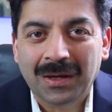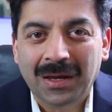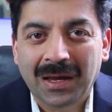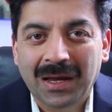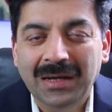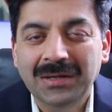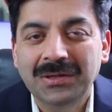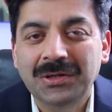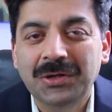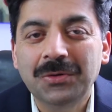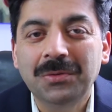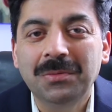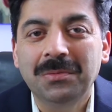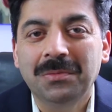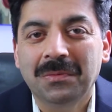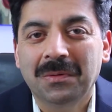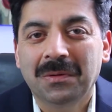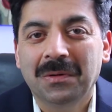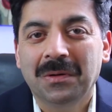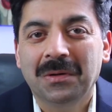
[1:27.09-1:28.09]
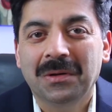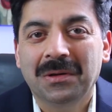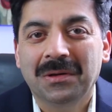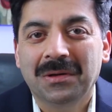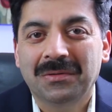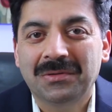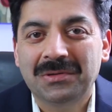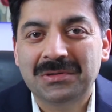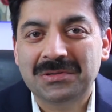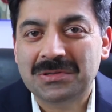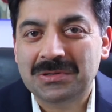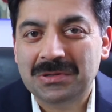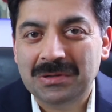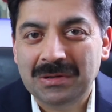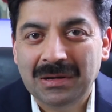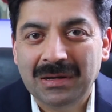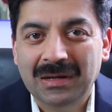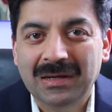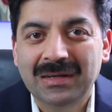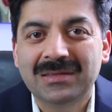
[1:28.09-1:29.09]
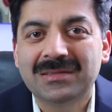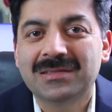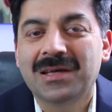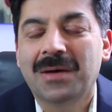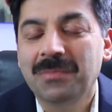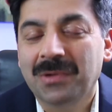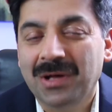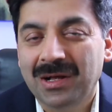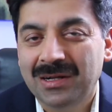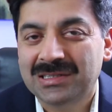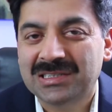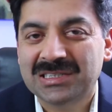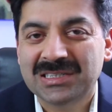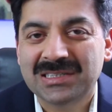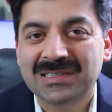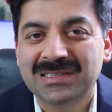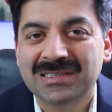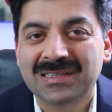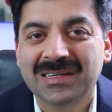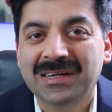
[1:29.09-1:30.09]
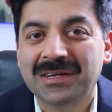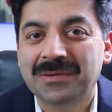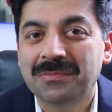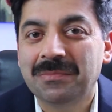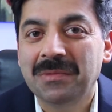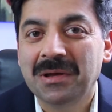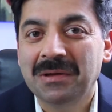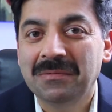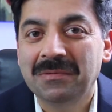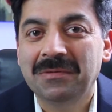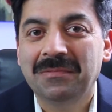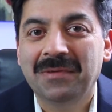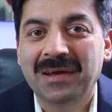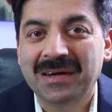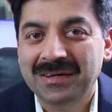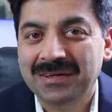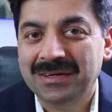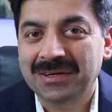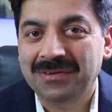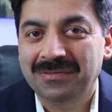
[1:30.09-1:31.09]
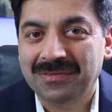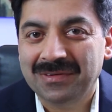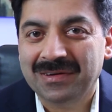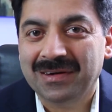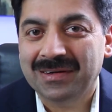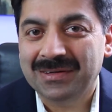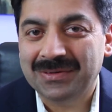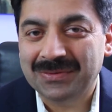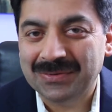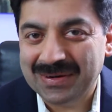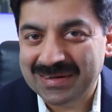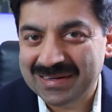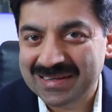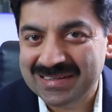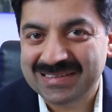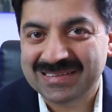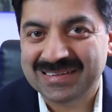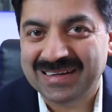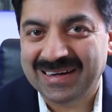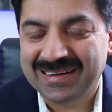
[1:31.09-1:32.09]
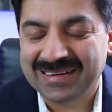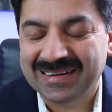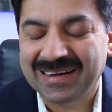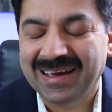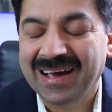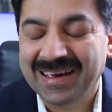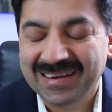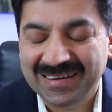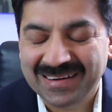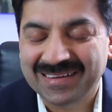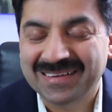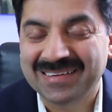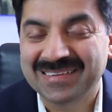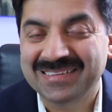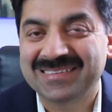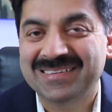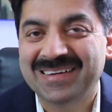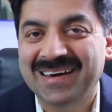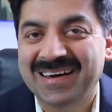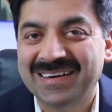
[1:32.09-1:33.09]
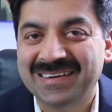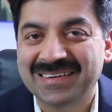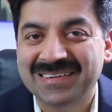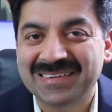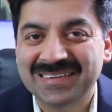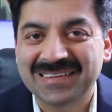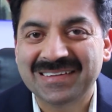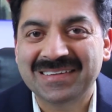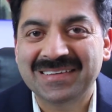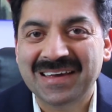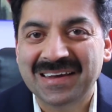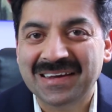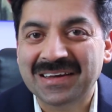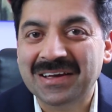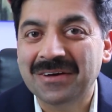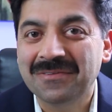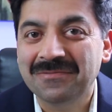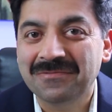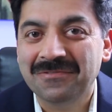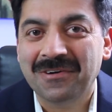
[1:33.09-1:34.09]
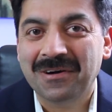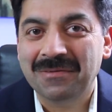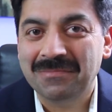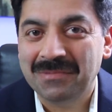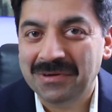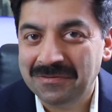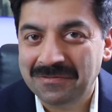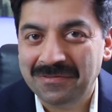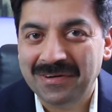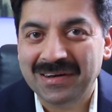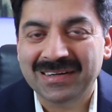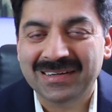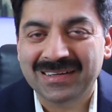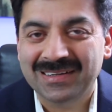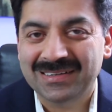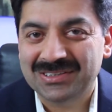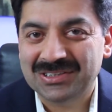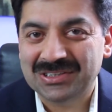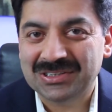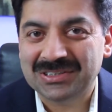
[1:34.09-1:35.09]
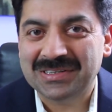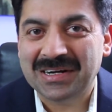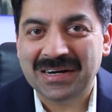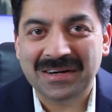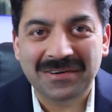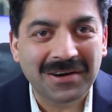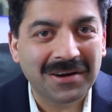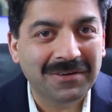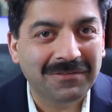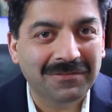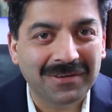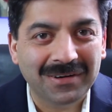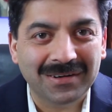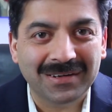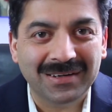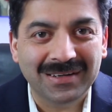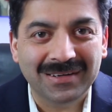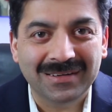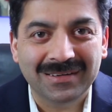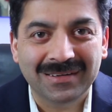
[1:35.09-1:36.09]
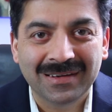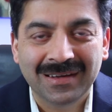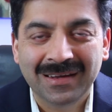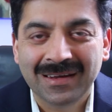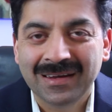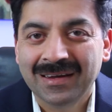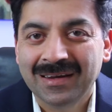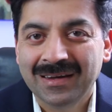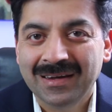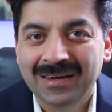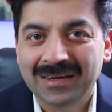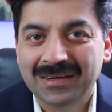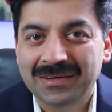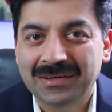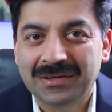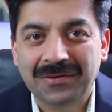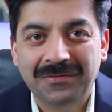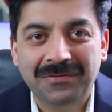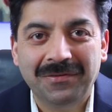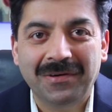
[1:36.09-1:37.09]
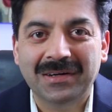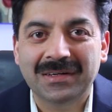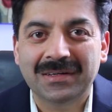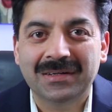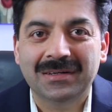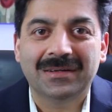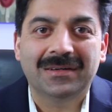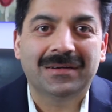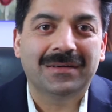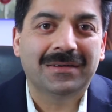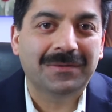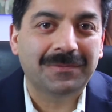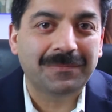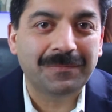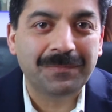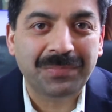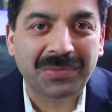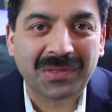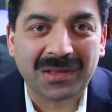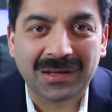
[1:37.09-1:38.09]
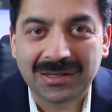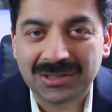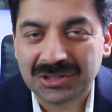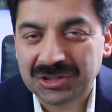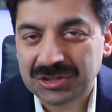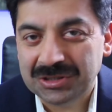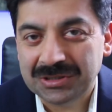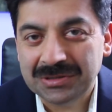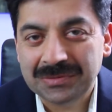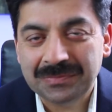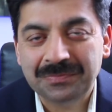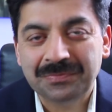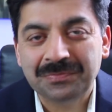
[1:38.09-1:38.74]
and in some cultures it may be very difficult to understand. I understand since I come from different culture and I work in different culture.